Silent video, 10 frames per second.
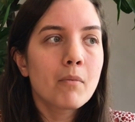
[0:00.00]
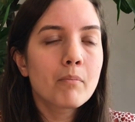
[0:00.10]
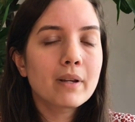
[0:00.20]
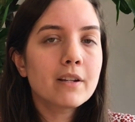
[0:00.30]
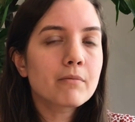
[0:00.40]

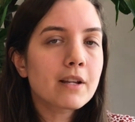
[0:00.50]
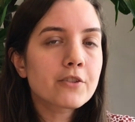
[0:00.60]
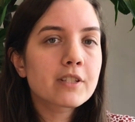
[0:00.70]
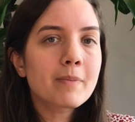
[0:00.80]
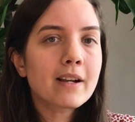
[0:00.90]
But in
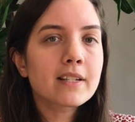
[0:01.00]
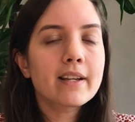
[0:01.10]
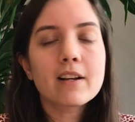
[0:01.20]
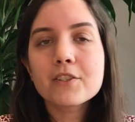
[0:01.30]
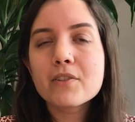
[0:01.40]
retrospect,
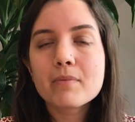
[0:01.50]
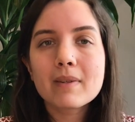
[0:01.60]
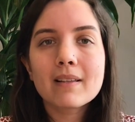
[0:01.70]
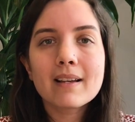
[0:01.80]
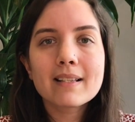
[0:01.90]
I also
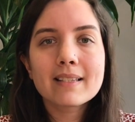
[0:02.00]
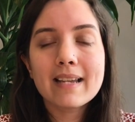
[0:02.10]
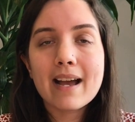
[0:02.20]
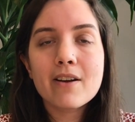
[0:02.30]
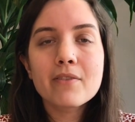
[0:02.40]
realize
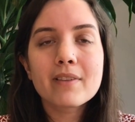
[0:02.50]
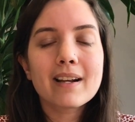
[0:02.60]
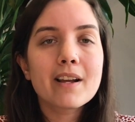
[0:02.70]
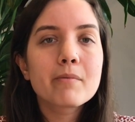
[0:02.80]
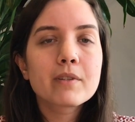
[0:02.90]
now that
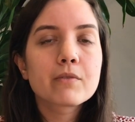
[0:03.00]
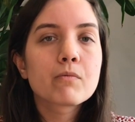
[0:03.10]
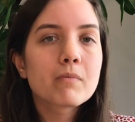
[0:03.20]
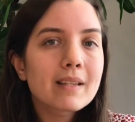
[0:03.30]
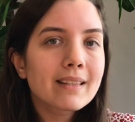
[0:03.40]
I was
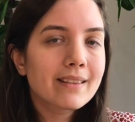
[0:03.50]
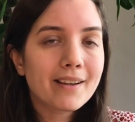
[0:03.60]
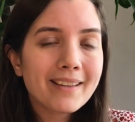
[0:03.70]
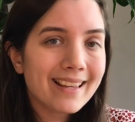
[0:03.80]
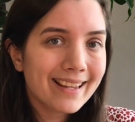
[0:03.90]
really
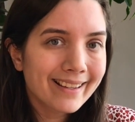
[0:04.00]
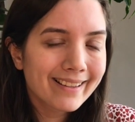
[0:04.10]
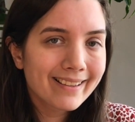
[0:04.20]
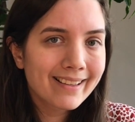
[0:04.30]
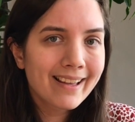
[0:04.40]
lucky.
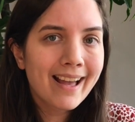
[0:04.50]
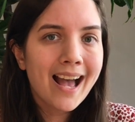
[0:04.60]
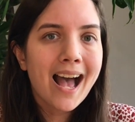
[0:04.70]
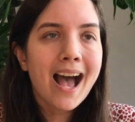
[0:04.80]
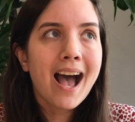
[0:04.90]

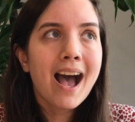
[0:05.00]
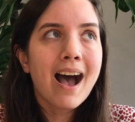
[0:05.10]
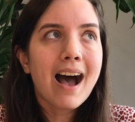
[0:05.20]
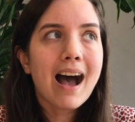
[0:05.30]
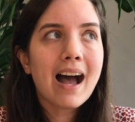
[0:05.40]

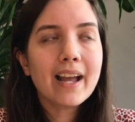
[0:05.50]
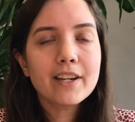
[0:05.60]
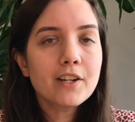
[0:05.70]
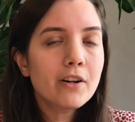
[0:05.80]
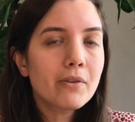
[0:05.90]
I
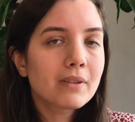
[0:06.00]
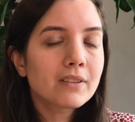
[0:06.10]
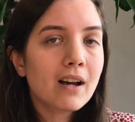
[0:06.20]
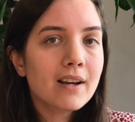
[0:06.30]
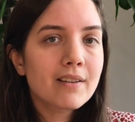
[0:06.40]
know a
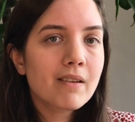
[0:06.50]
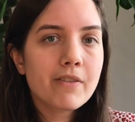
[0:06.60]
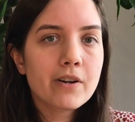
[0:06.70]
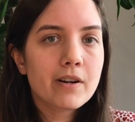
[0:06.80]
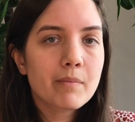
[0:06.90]
lot of
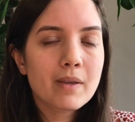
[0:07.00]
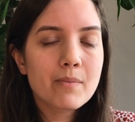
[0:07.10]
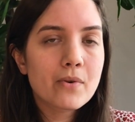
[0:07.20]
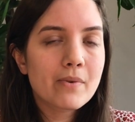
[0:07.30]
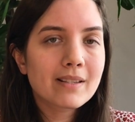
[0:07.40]
other
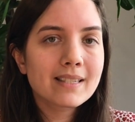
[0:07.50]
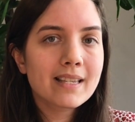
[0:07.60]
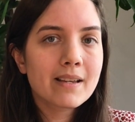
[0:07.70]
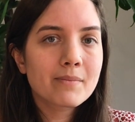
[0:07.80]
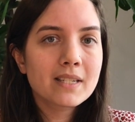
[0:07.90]
people with
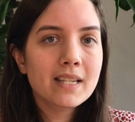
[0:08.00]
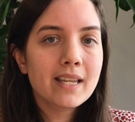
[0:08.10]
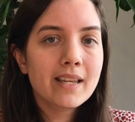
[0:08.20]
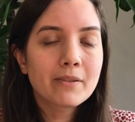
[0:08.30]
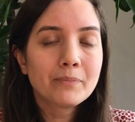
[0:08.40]

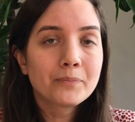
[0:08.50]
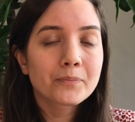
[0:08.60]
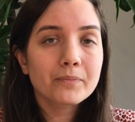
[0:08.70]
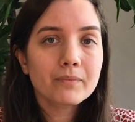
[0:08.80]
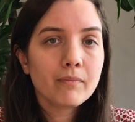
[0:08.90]
CMT
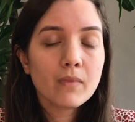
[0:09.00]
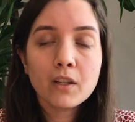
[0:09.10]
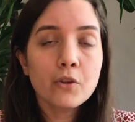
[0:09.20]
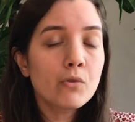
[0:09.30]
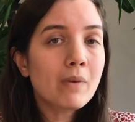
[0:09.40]

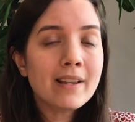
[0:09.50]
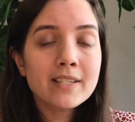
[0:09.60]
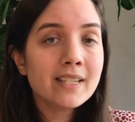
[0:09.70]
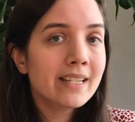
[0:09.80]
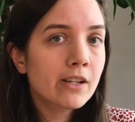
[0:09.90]
who went
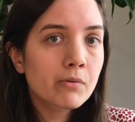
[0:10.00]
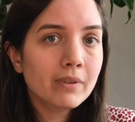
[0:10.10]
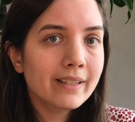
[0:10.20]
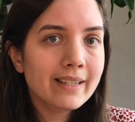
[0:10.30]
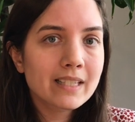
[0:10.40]
to
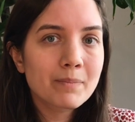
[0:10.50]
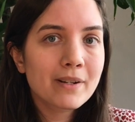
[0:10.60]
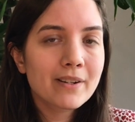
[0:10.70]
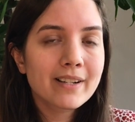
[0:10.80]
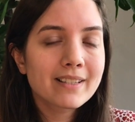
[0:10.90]
equally
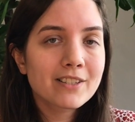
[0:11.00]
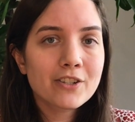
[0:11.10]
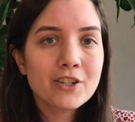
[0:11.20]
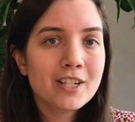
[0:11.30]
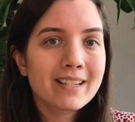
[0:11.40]
experienced
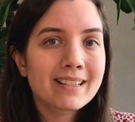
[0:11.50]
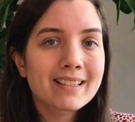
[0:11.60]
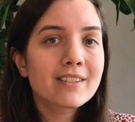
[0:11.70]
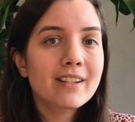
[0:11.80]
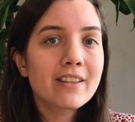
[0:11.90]
surgeons
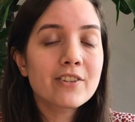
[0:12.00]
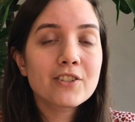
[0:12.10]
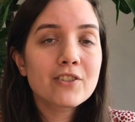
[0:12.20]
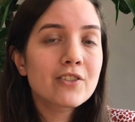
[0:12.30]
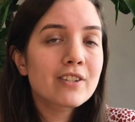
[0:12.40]
and their
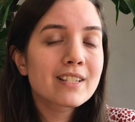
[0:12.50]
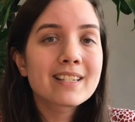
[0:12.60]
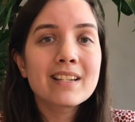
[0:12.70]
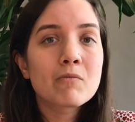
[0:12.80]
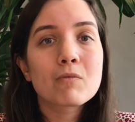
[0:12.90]
surgeries
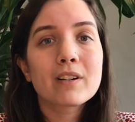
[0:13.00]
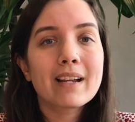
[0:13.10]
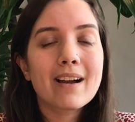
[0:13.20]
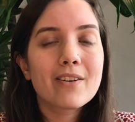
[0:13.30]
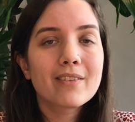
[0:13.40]
didn't work
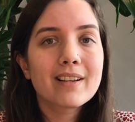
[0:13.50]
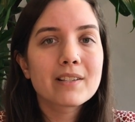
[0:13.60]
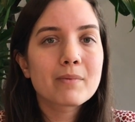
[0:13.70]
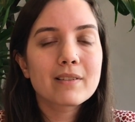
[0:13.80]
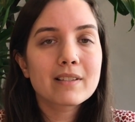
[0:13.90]
out as
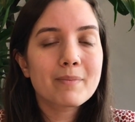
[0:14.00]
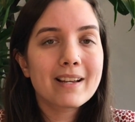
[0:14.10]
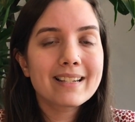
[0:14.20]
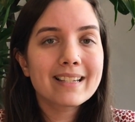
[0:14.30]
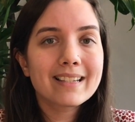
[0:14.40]
well as
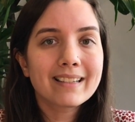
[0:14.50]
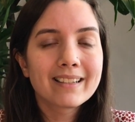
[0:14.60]
mine did.